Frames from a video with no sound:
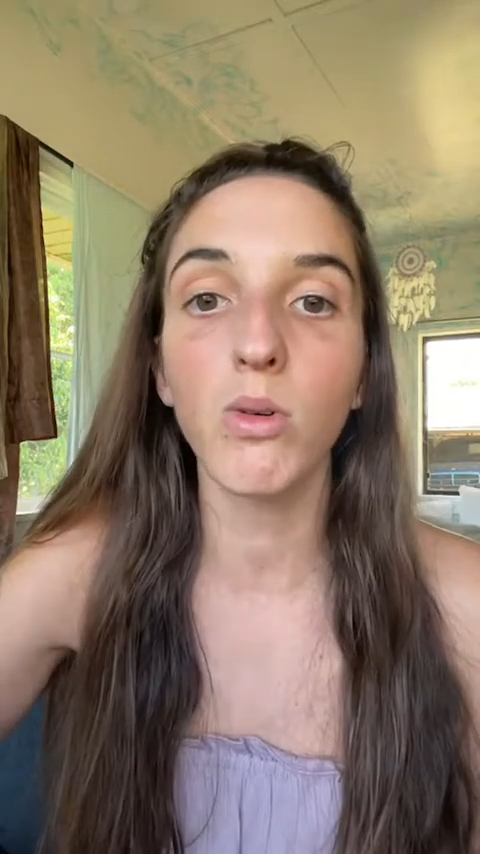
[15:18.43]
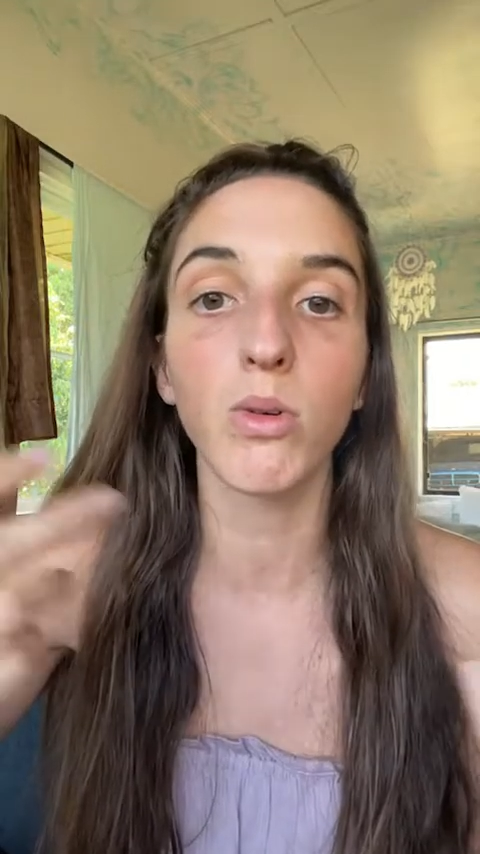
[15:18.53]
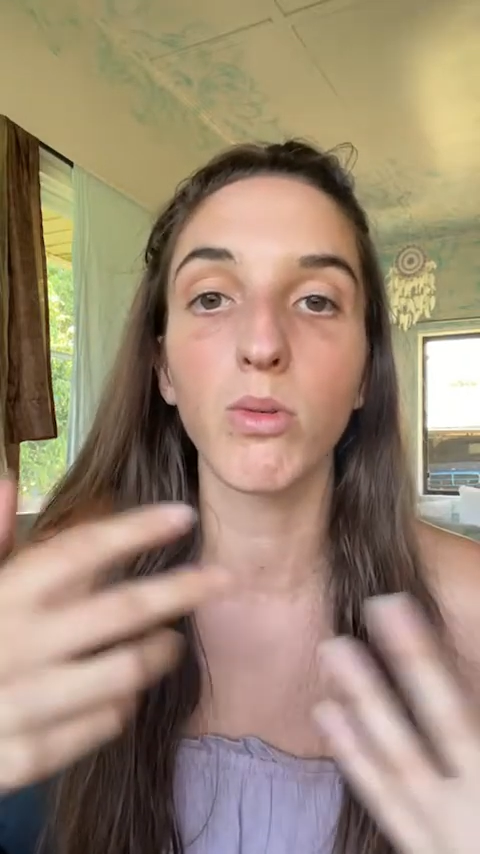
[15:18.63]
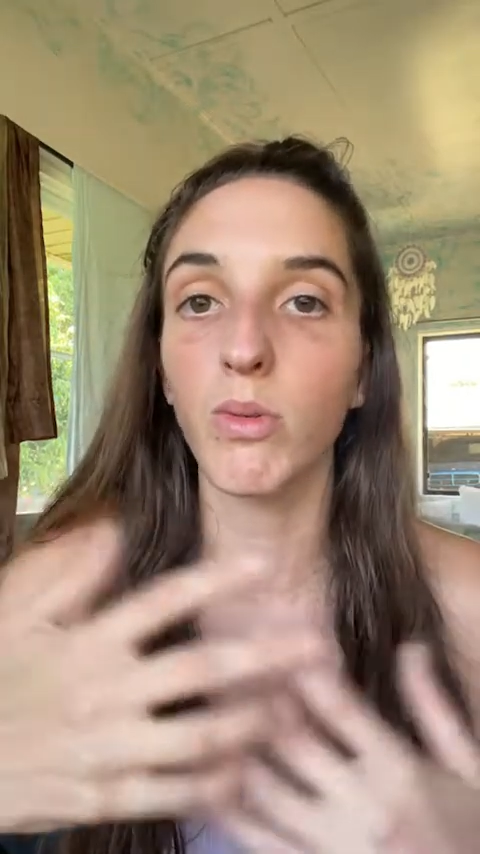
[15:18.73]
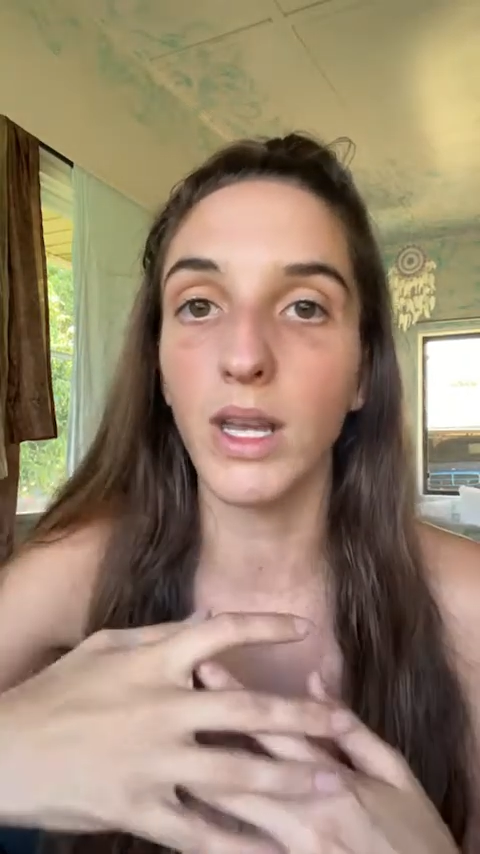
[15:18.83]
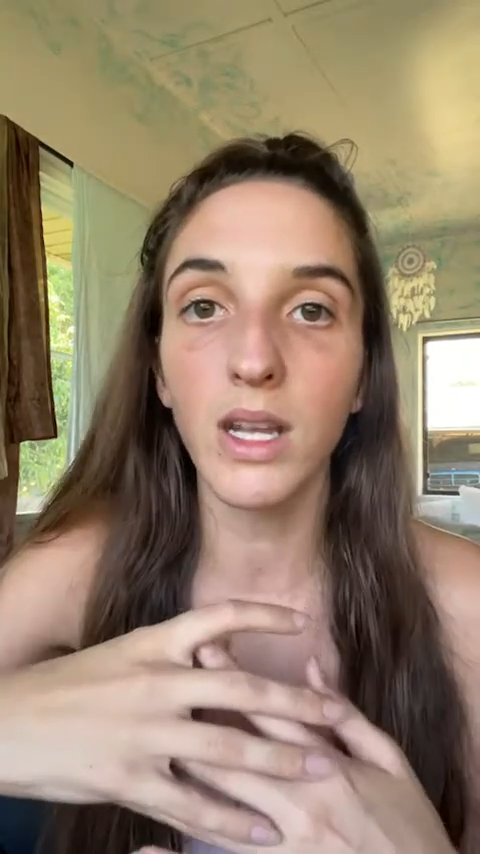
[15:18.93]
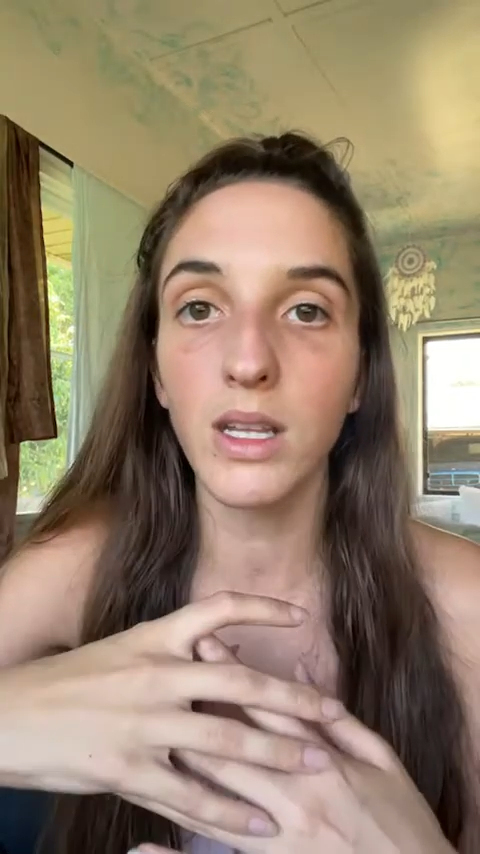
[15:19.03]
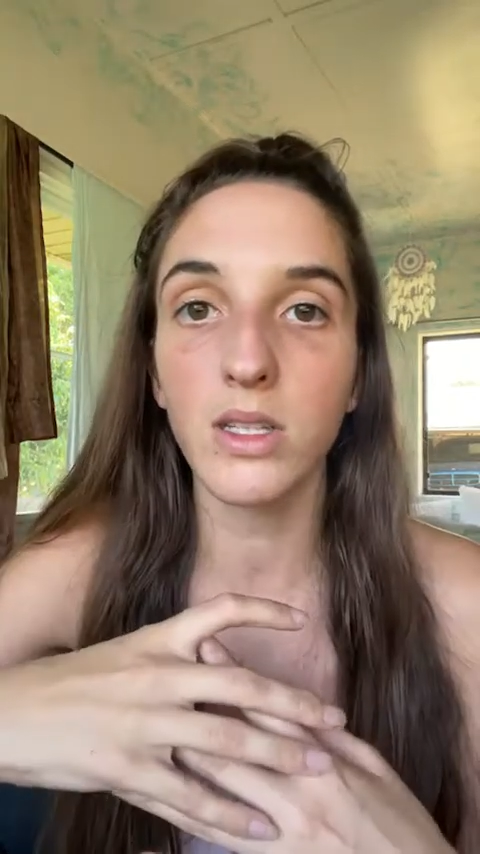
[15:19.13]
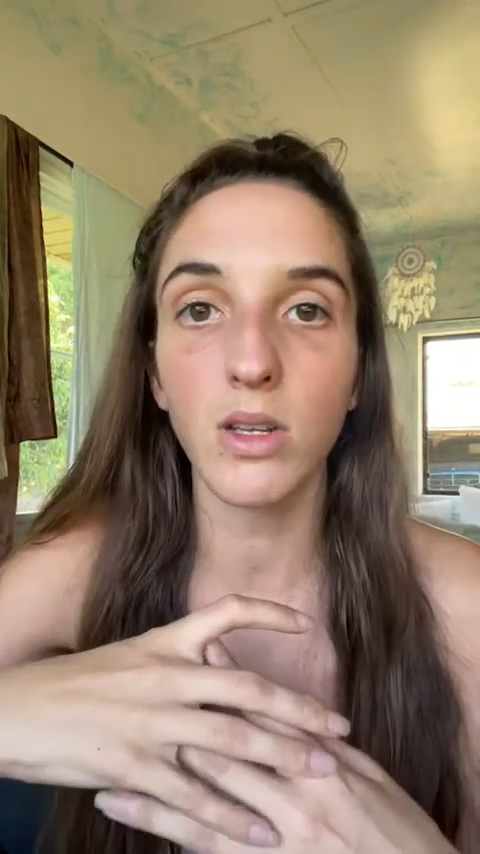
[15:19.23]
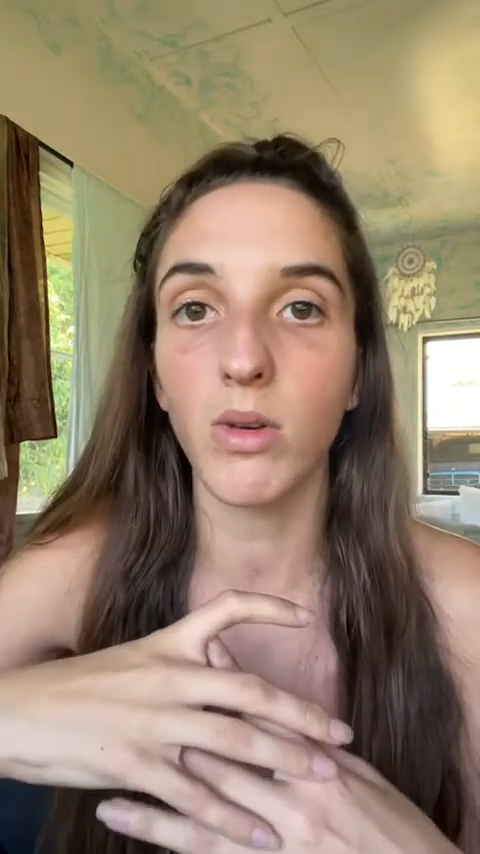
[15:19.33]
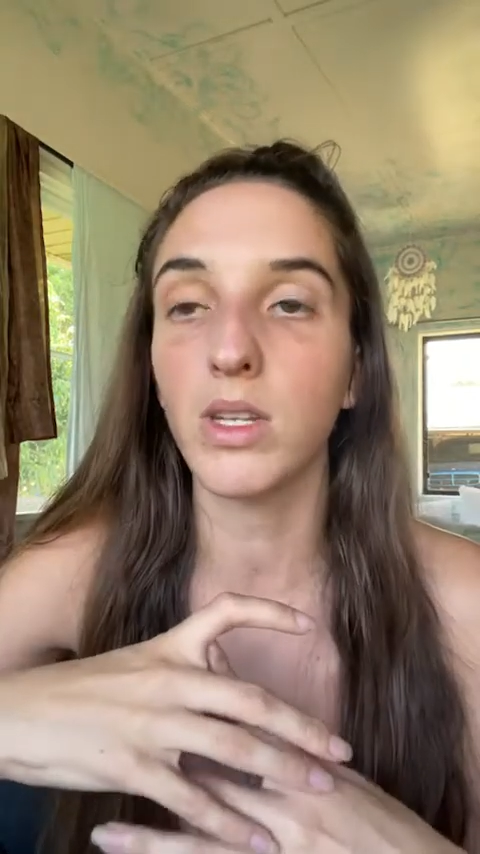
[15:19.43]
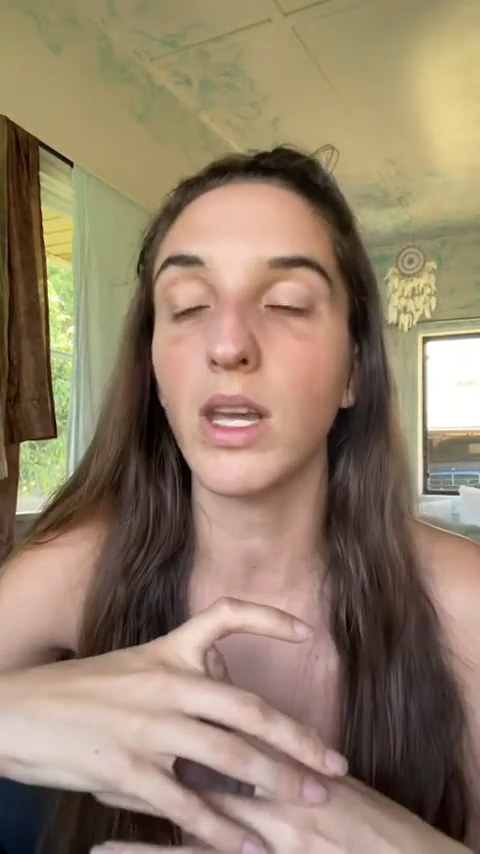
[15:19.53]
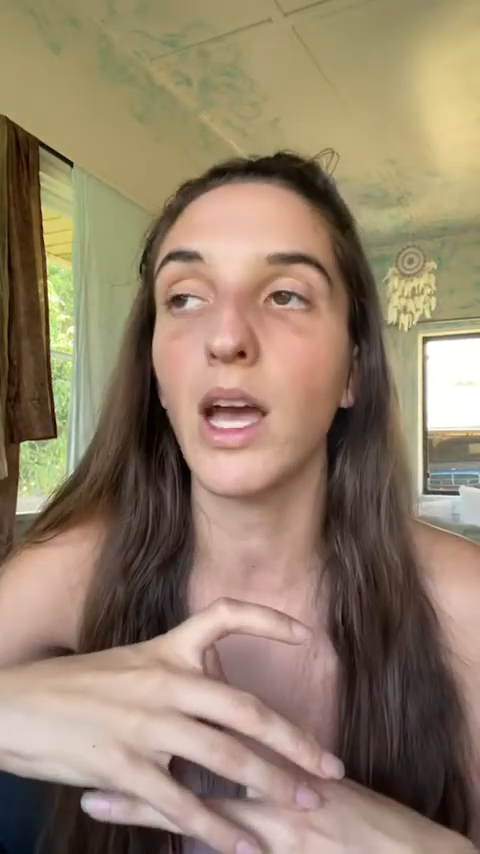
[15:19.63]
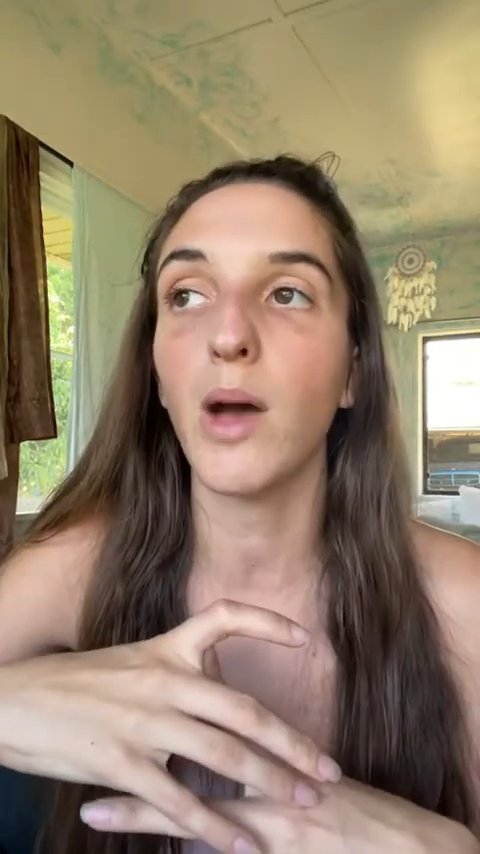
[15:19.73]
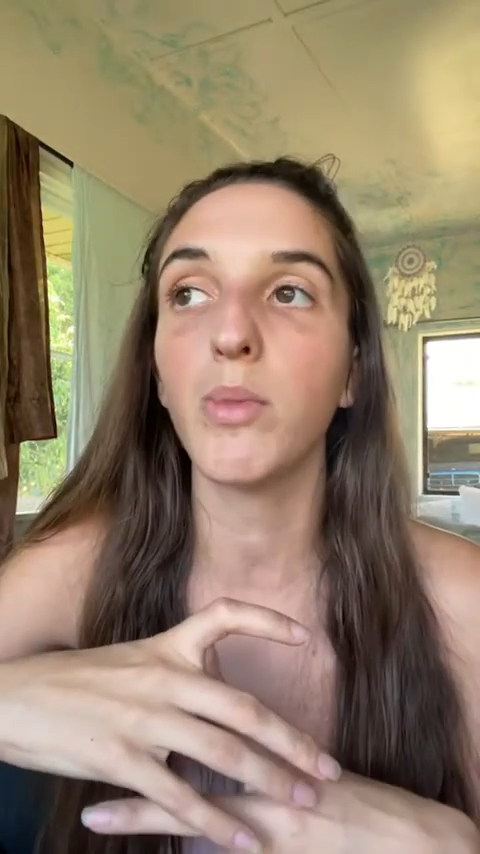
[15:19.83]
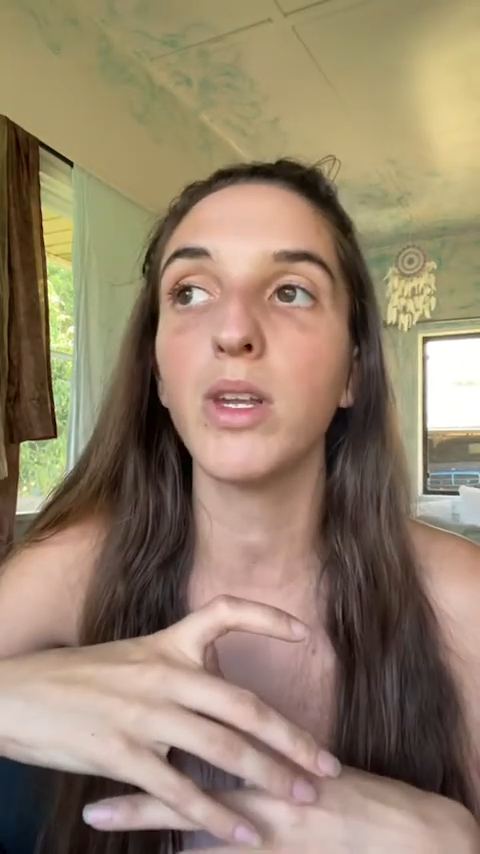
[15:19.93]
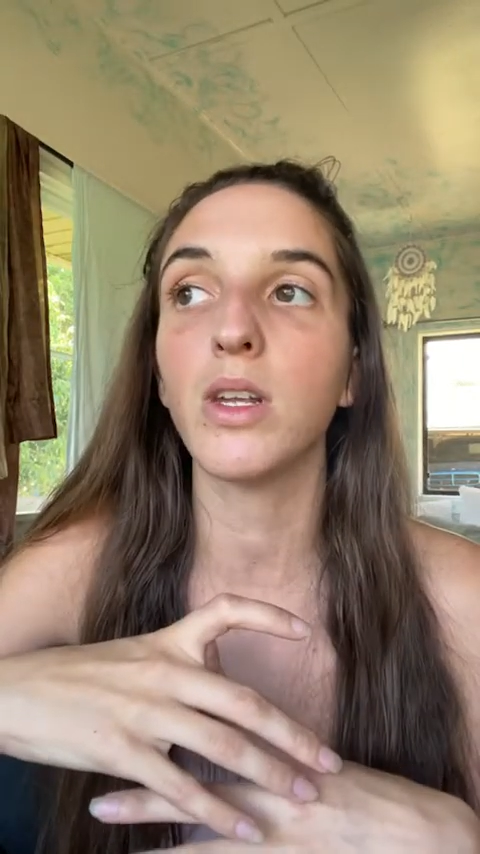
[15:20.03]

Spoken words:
or when that's going to happen.